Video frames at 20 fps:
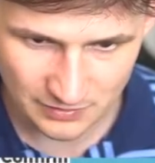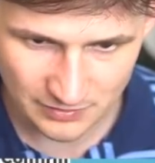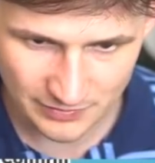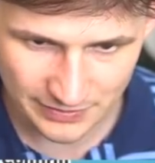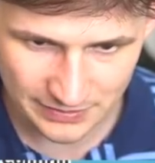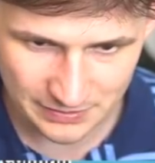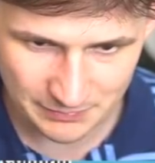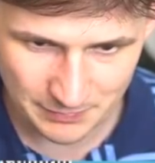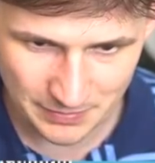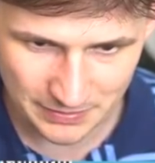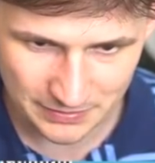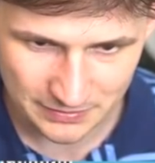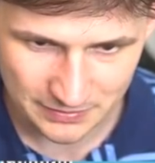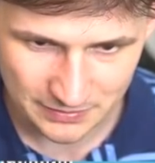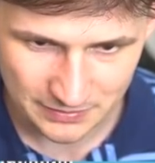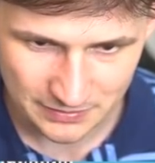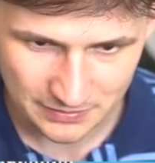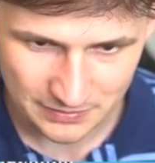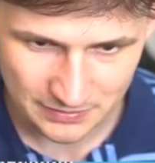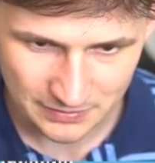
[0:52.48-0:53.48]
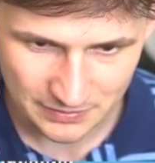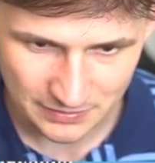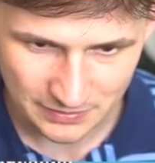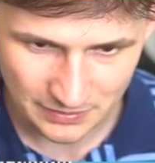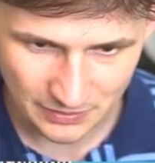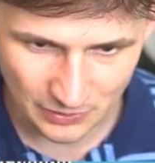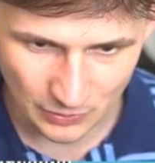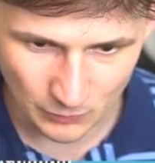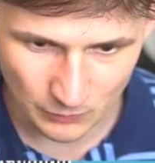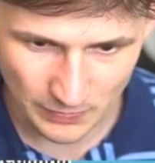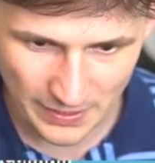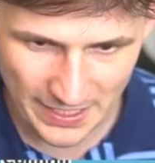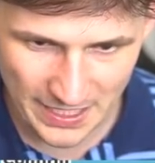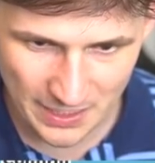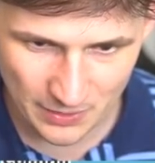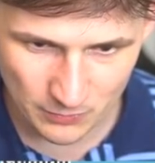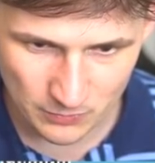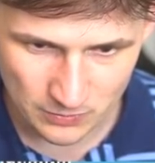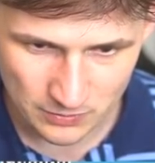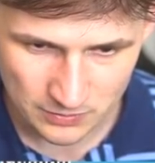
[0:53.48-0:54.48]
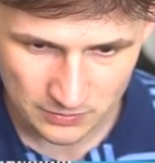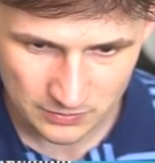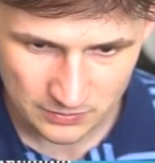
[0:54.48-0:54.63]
All right, come on. Oh, ow.